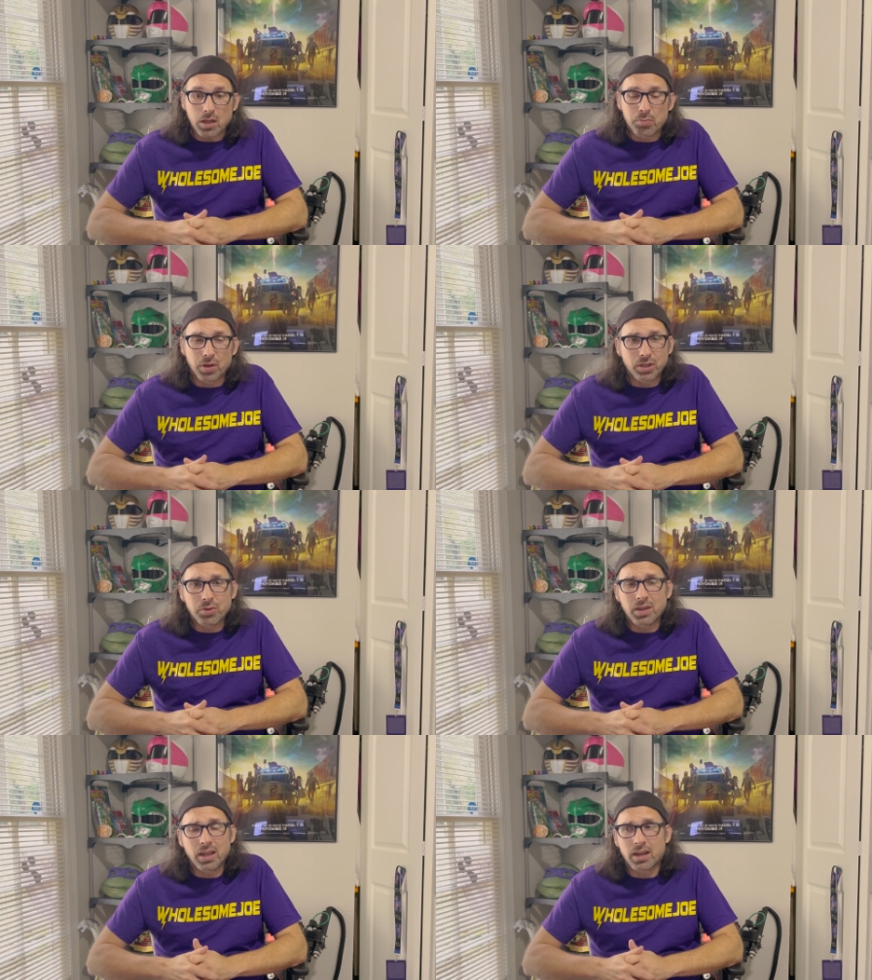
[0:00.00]
But you
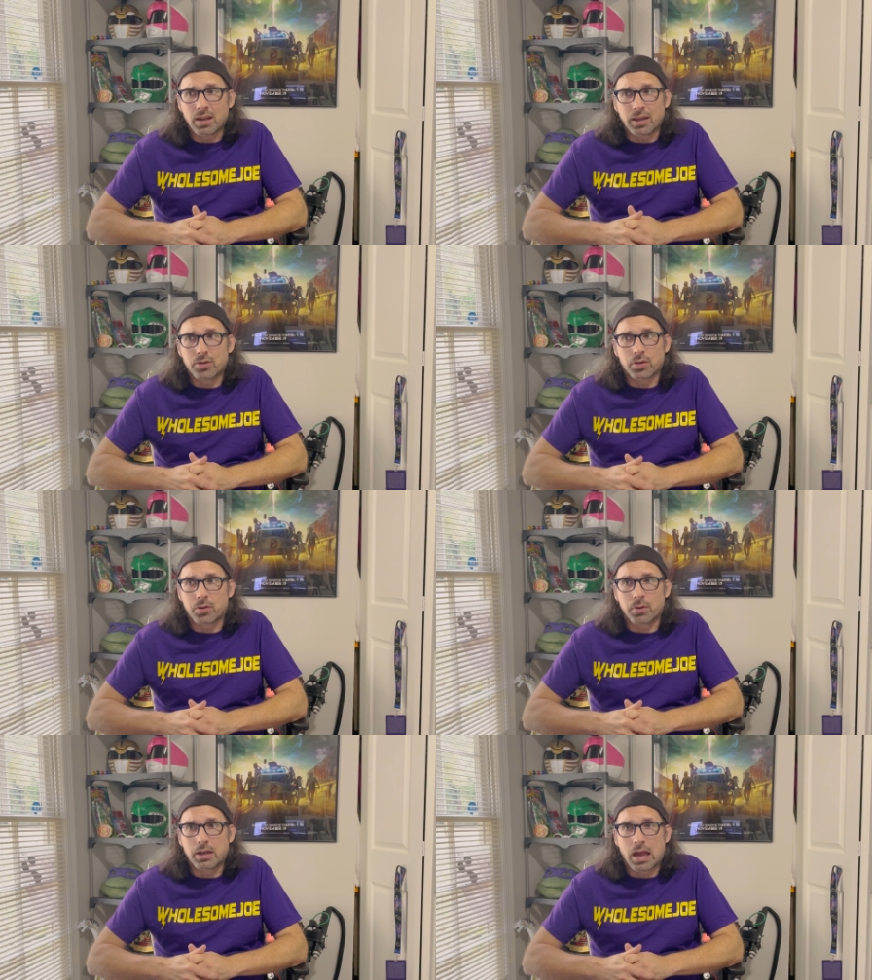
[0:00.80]
can get an Ender
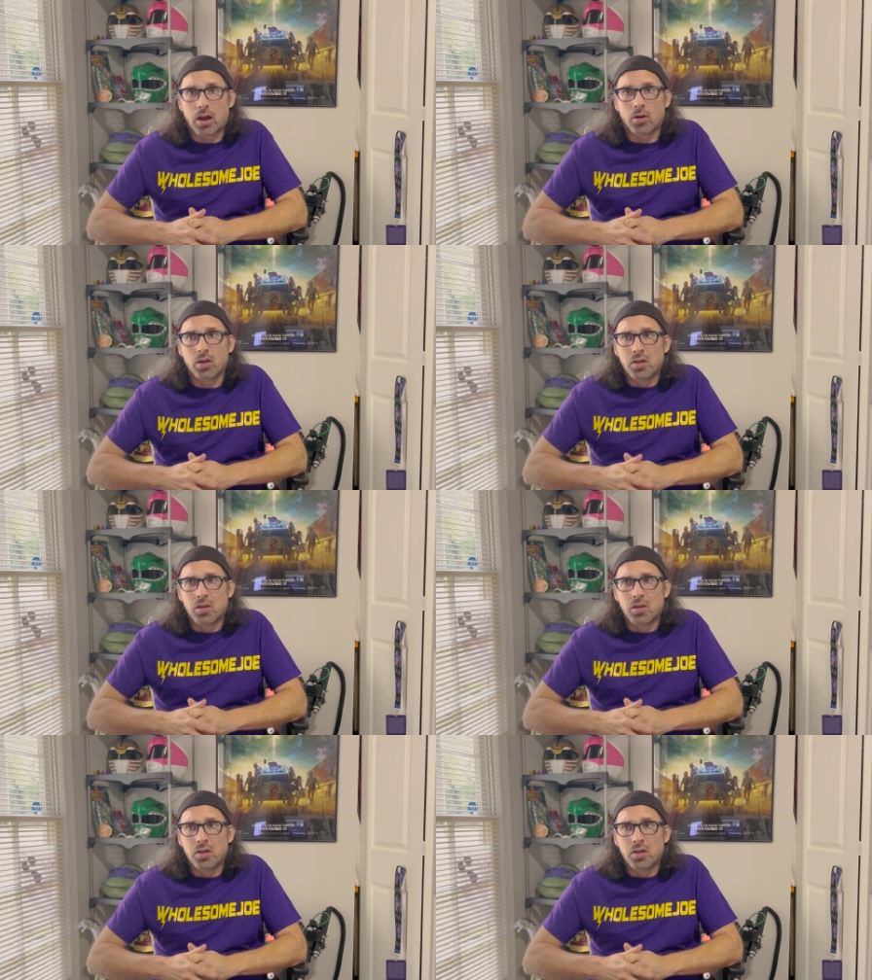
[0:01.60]
3 now